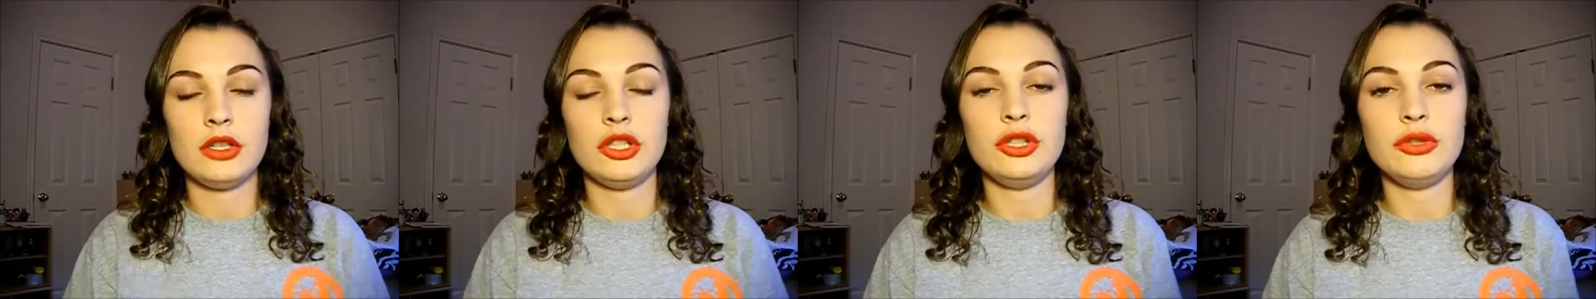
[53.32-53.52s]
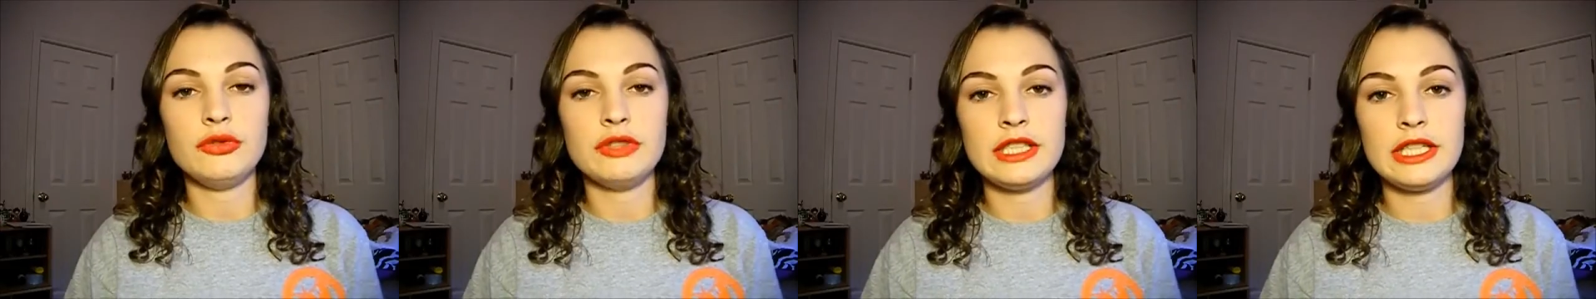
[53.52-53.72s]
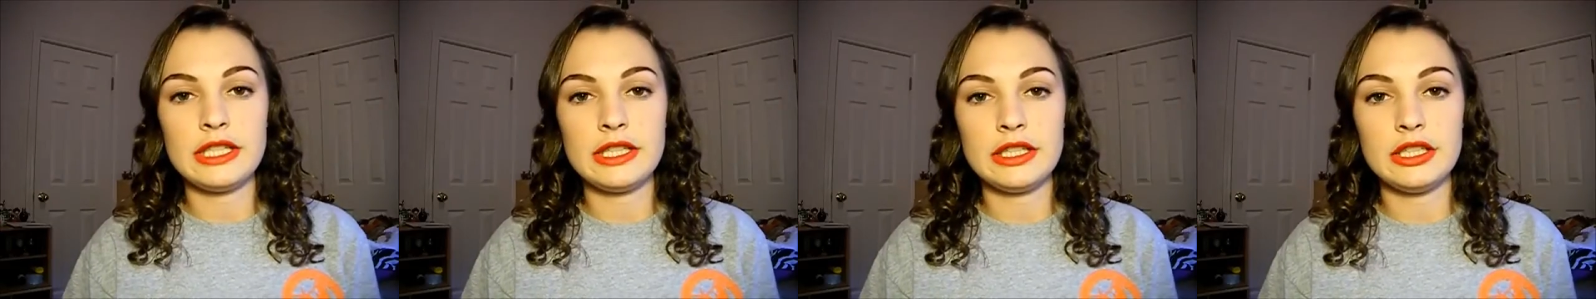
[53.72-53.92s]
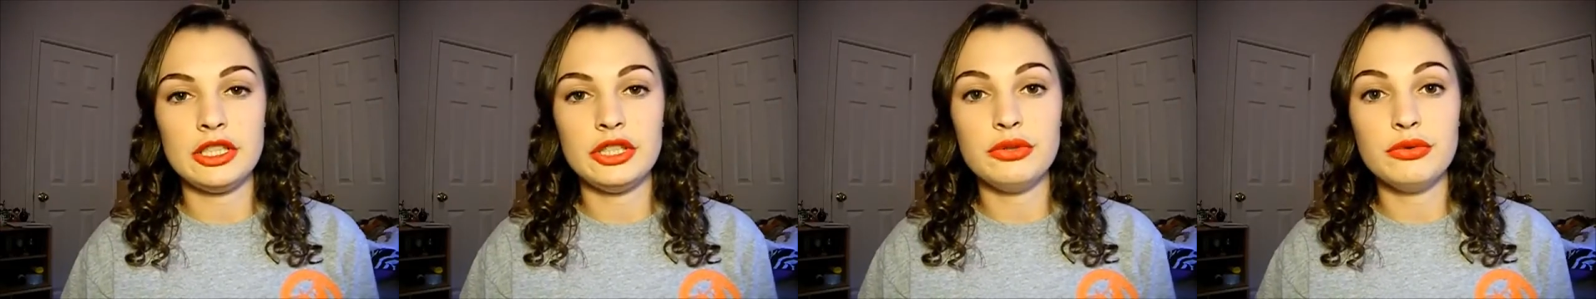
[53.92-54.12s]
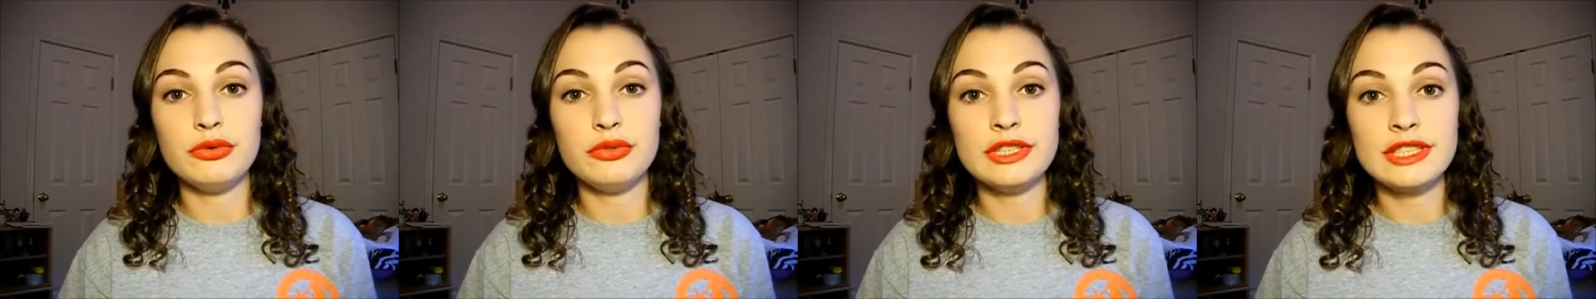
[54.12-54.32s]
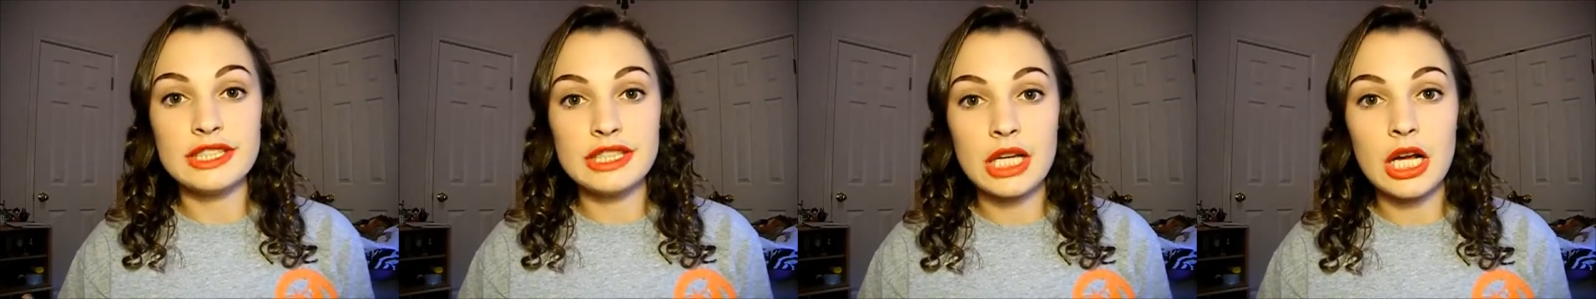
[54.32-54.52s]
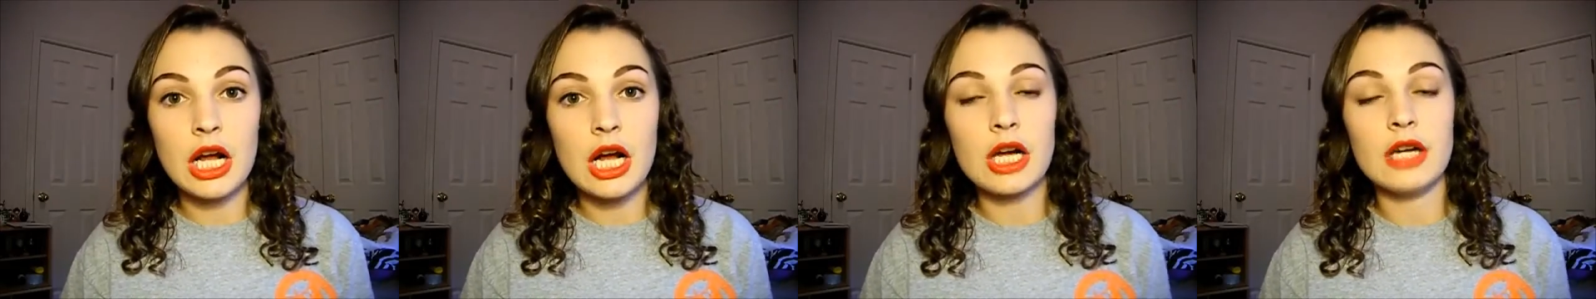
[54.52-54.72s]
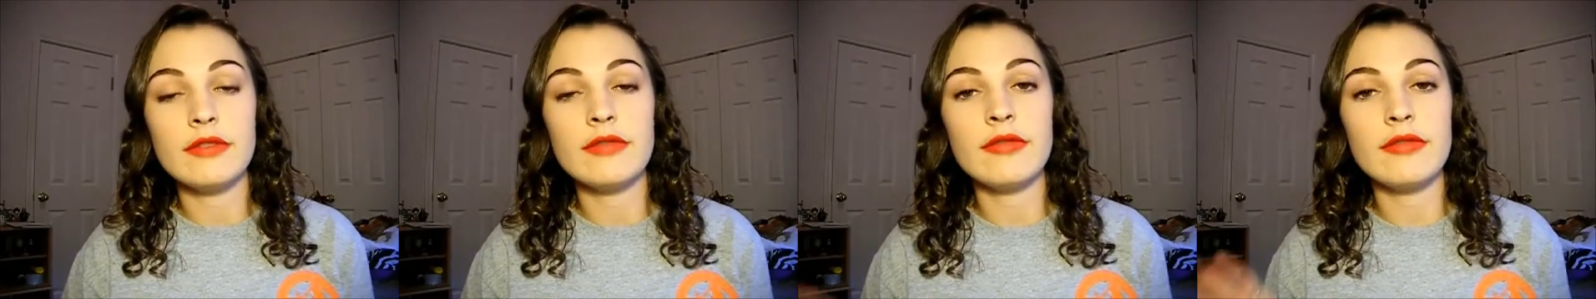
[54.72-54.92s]
use
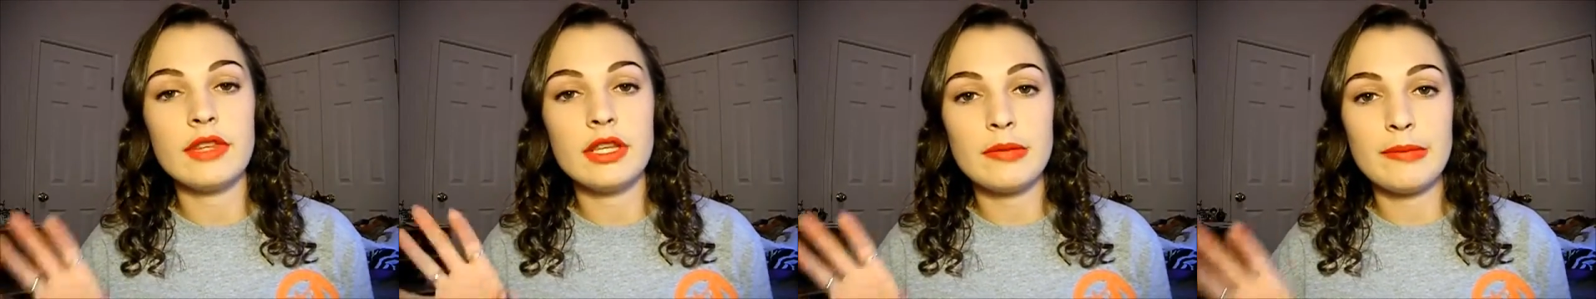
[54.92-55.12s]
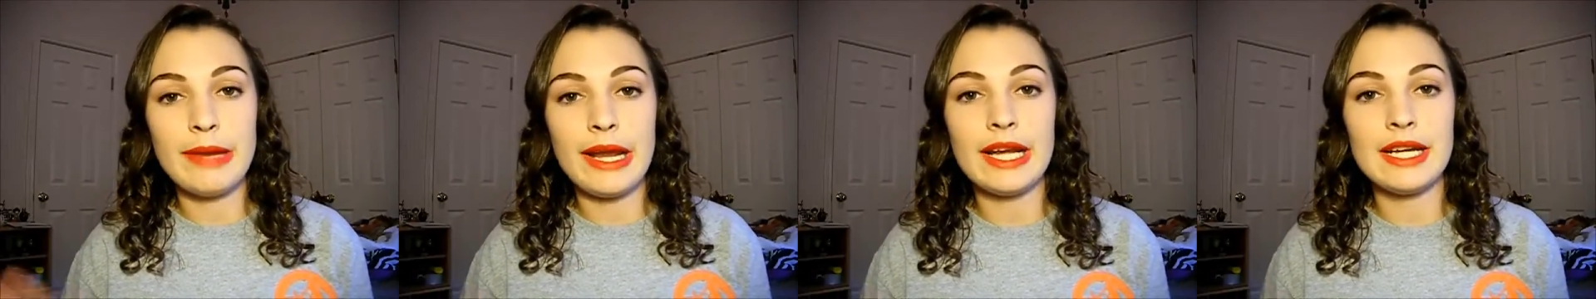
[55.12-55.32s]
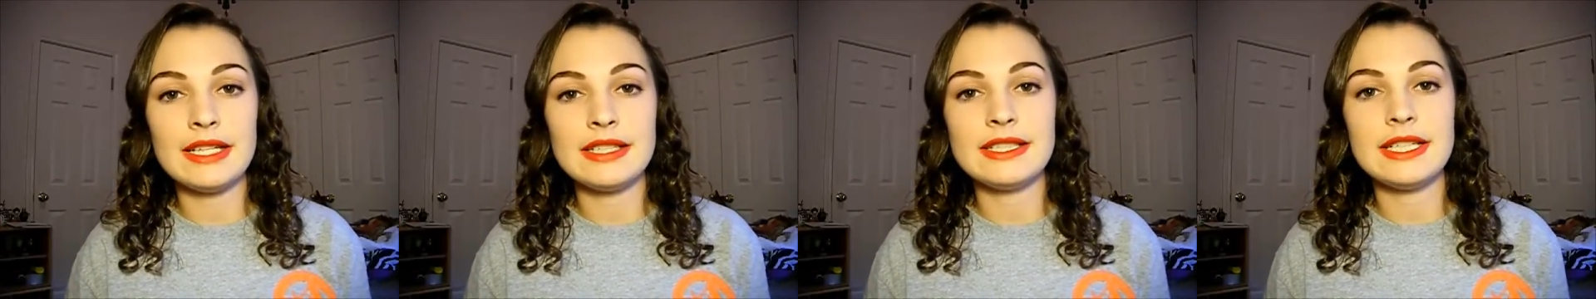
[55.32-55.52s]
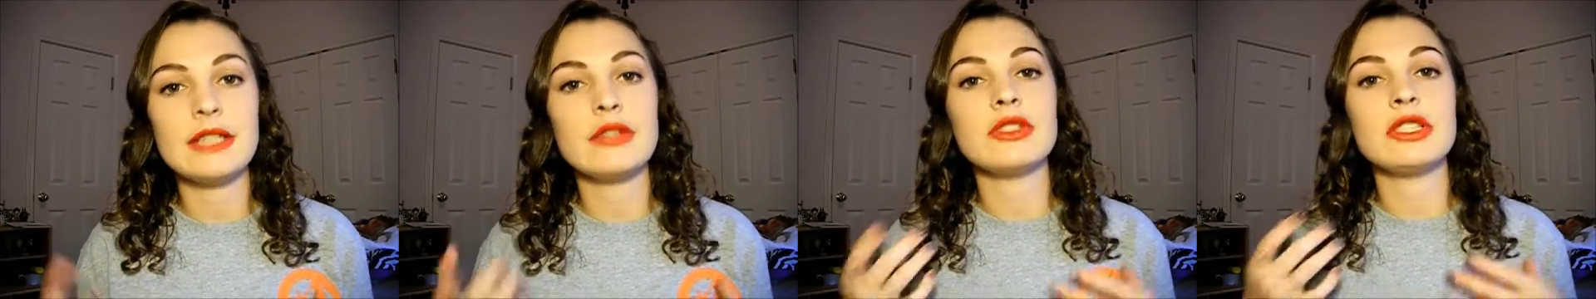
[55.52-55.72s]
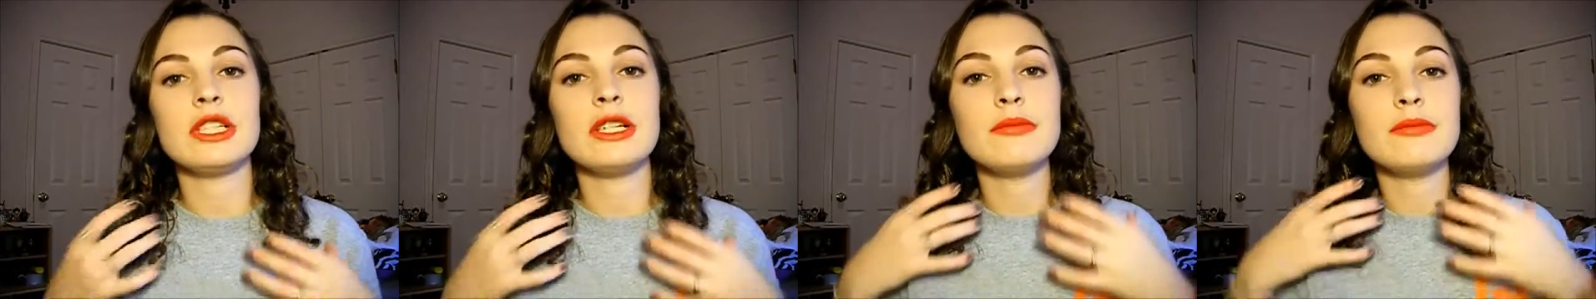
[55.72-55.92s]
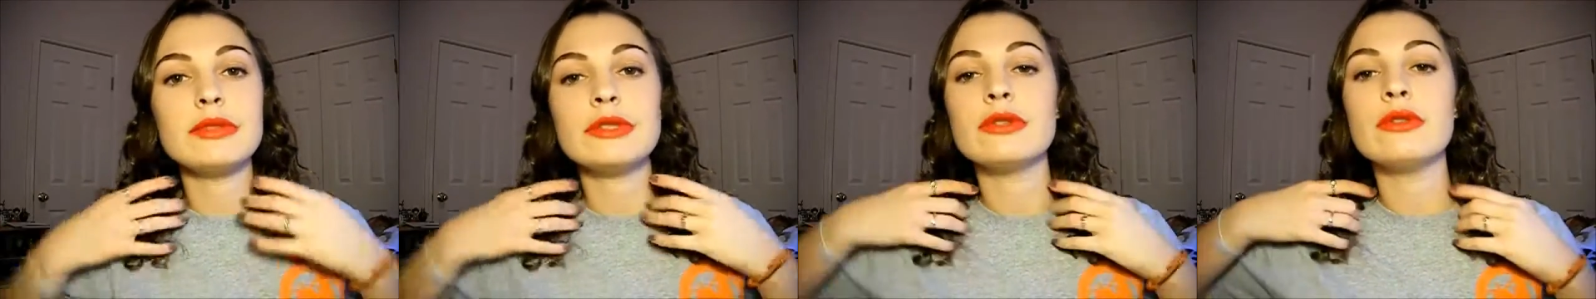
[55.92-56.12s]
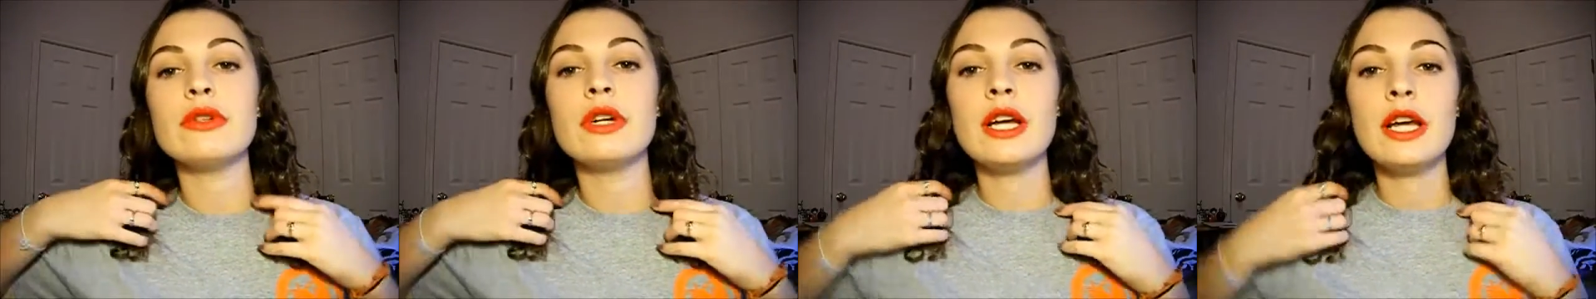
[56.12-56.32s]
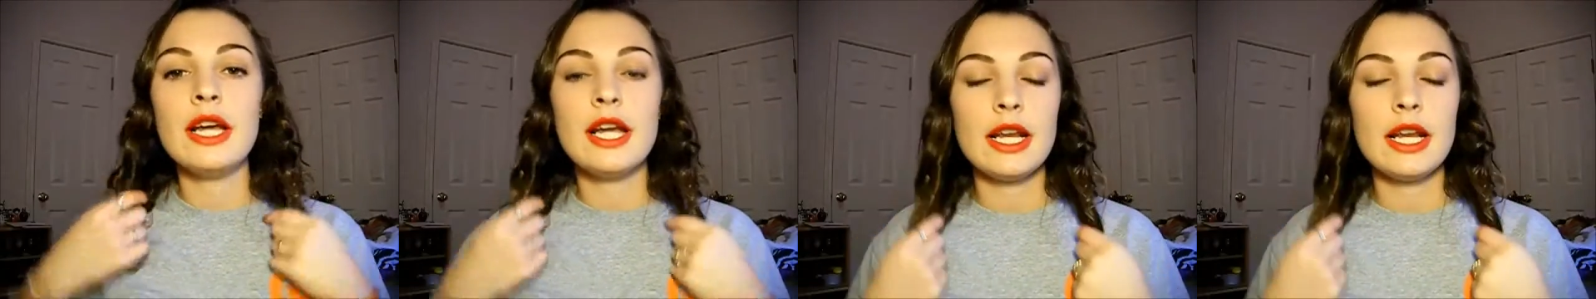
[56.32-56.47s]
of the Mane and Tail shampoo.